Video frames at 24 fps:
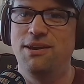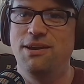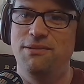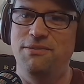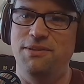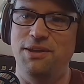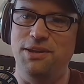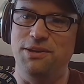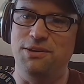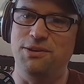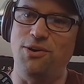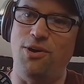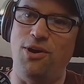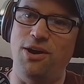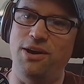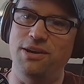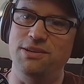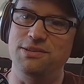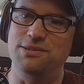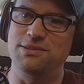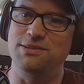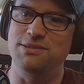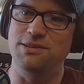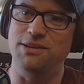that
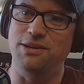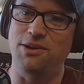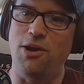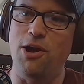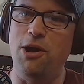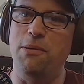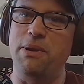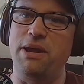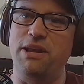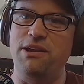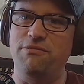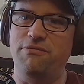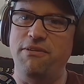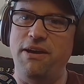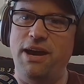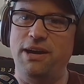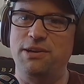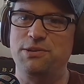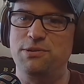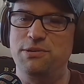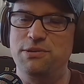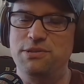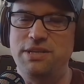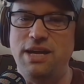caused the car
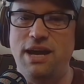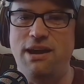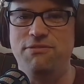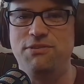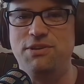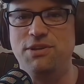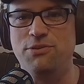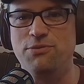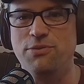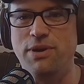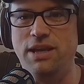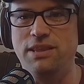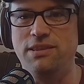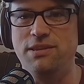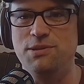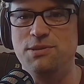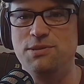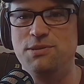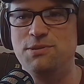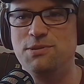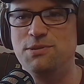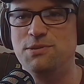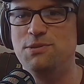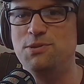manufacturers to have to create this
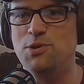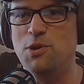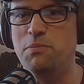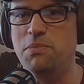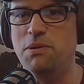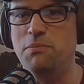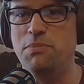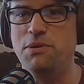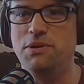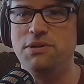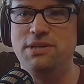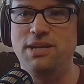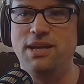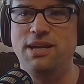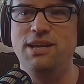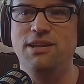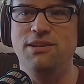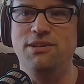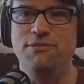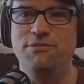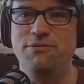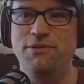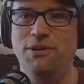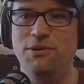stupid
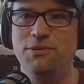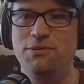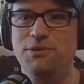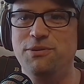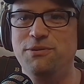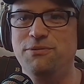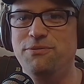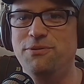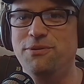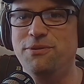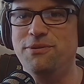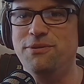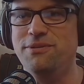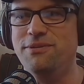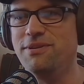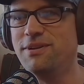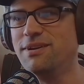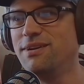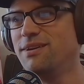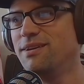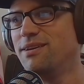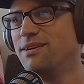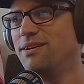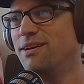particulate filter for
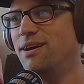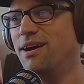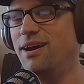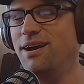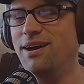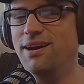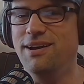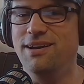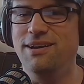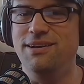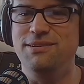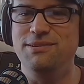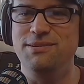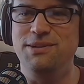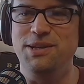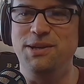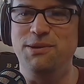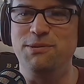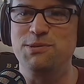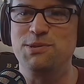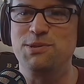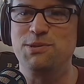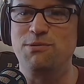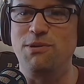
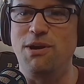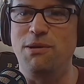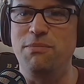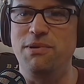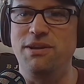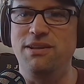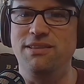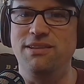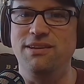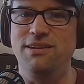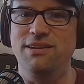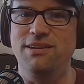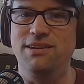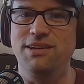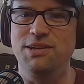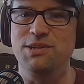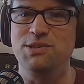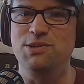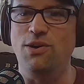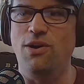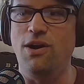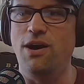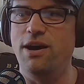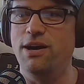scrubbing the
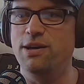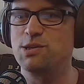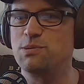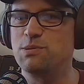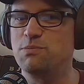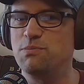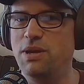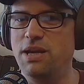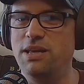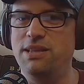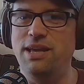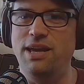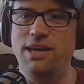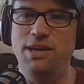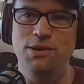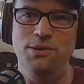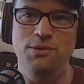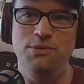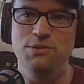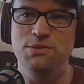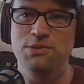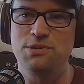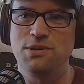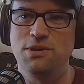exhaust, and they
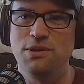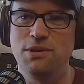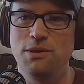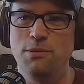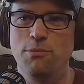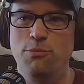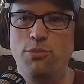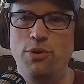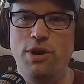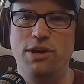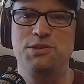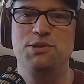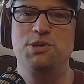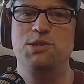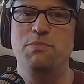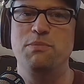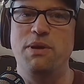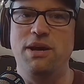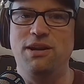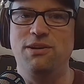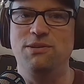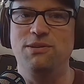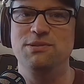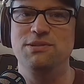used precious
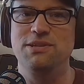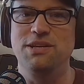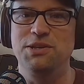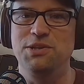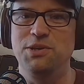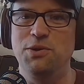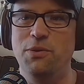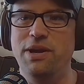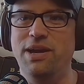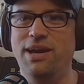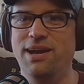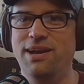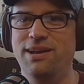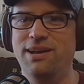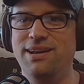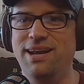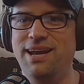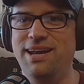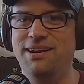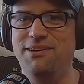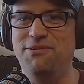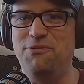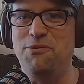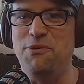metals in doing it.
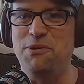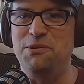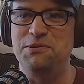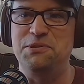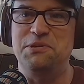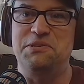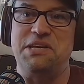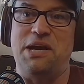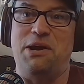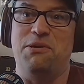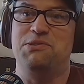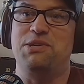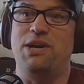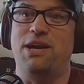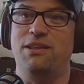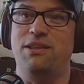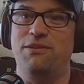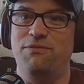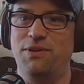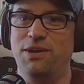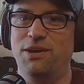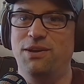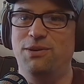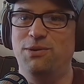And of course, it's outside
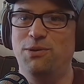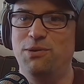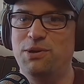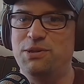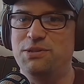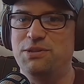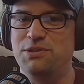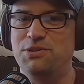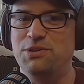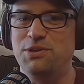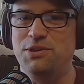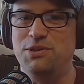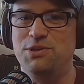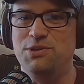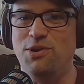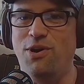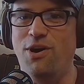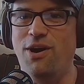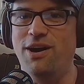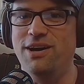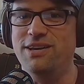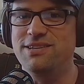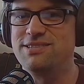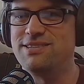the vehicle because it's
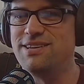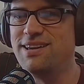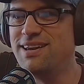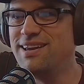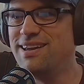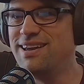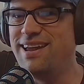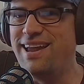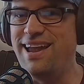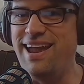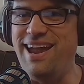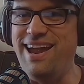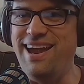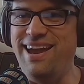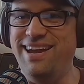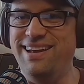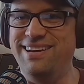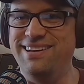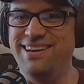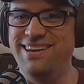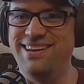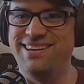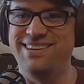exhaust, and